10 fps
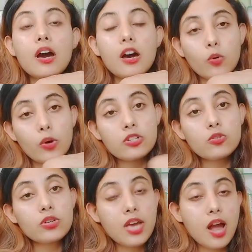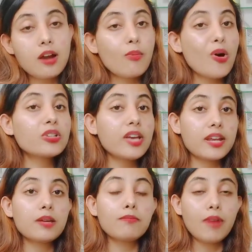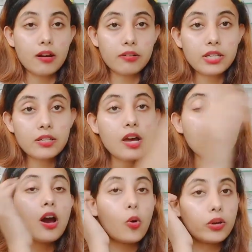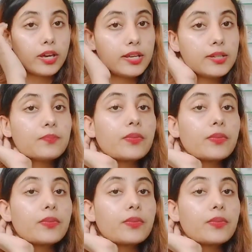going to care about getting married, okay.